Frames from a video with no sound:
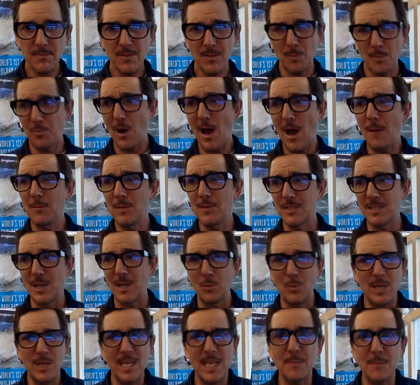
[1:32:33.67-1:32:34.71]
The problem is
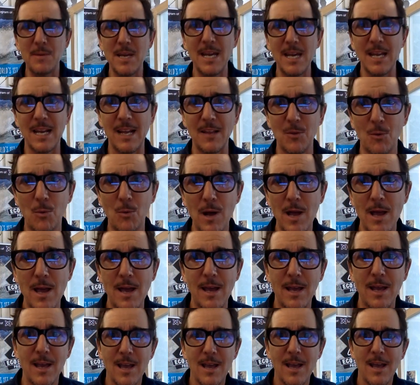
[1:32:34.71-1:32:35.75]
that we keep getting in the
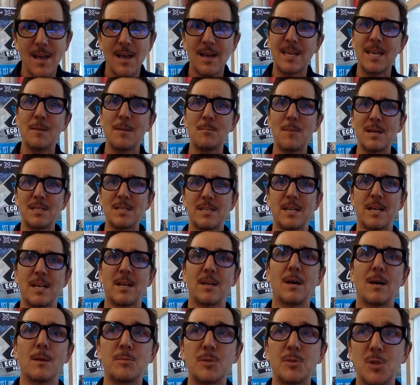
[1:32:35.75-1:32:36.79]
way and keep messing it
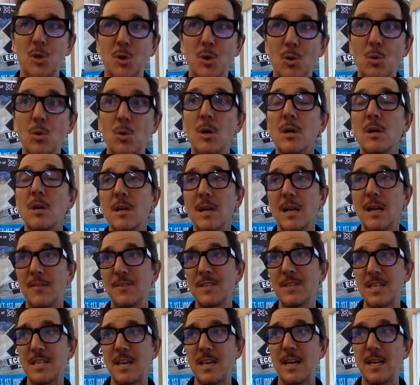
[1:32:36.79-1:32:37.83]
up. So in
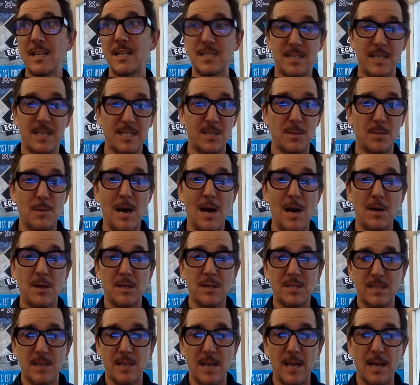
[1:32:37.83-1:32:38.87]
this case, it's about
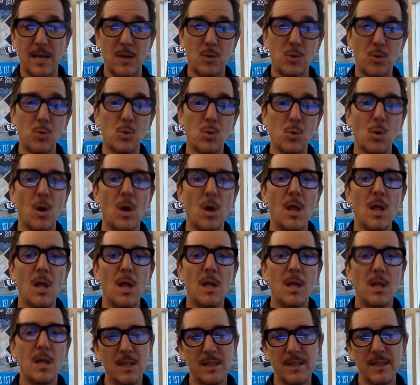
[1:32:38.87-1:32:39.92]
us saying, cool,
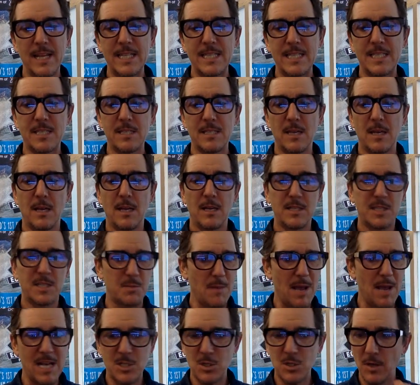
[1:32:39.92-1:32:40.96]
let's
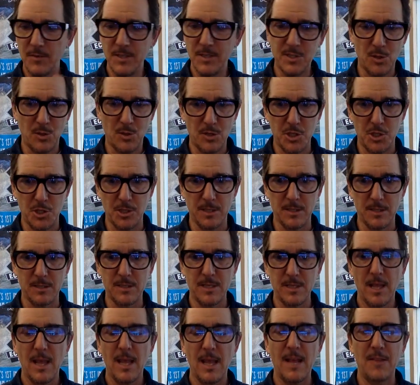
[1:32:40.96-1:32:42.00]
smash all these
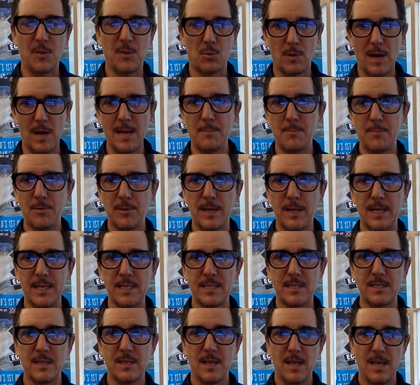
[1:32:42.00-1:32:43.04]
urchins in the right
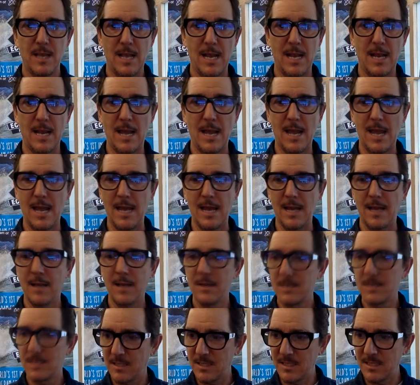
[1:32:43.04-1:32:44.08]
place in a
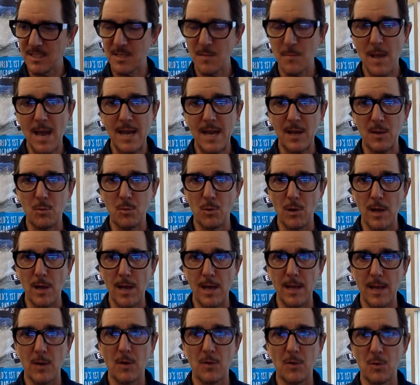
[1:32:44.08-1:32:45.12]
systematic
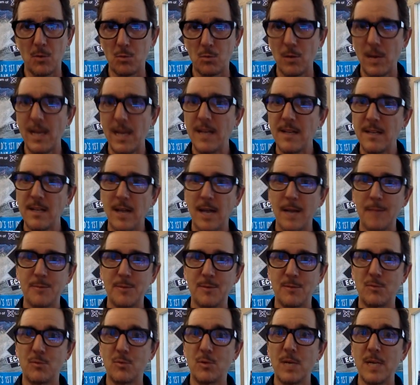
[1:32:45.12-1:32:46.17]
way on the right types
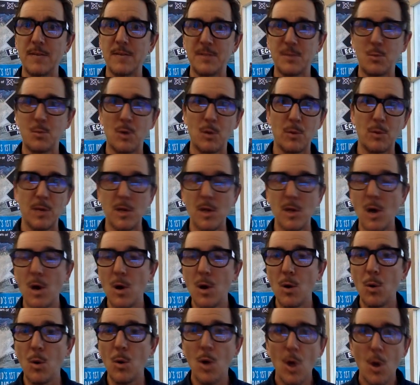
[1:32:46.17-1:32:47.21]
of reefs where we
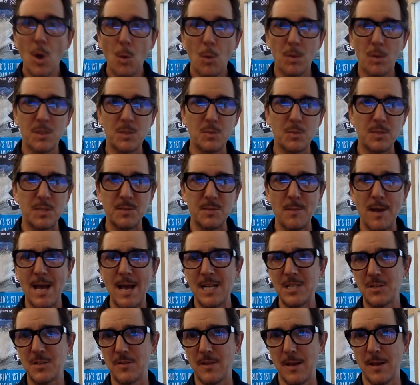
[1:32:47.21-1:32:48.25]
know once we
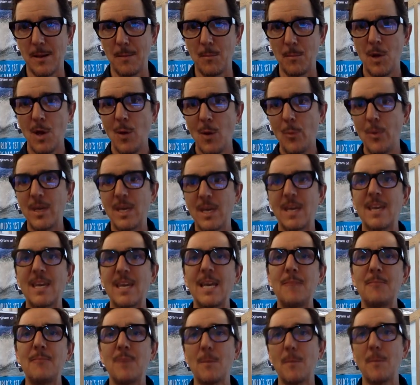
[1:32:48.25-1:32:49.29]
smash them, we can
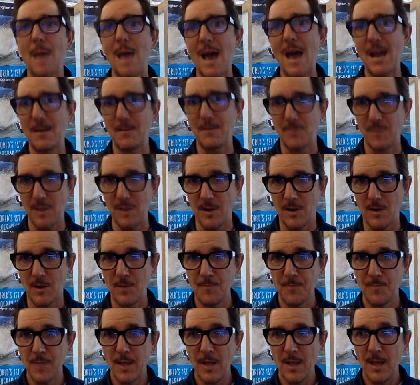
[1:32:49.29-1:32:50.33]
keep them out of there.
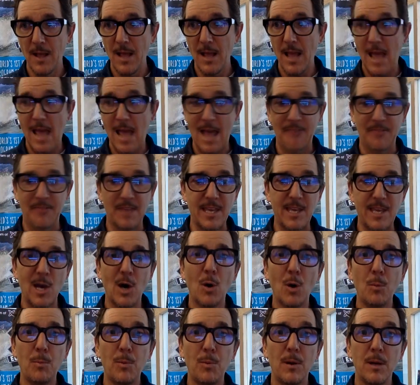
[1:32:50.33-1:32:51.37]
And the
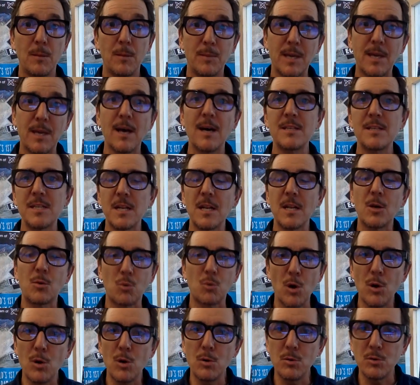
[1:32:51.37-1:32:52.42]
kelp, because it
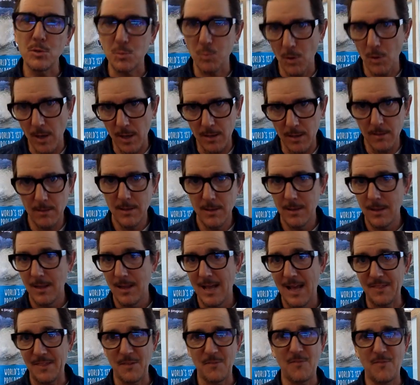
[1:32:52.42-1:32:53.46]
grows
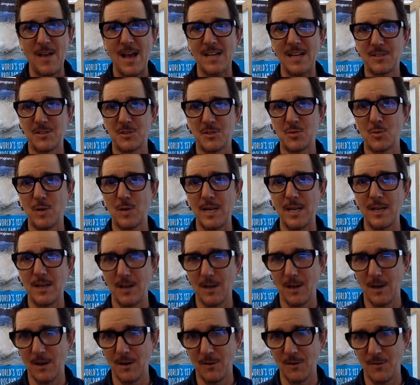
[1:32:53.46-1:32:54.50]
at the fastest rate
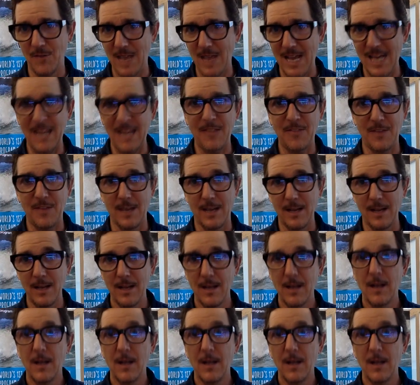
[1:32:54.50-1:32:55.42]
of anything,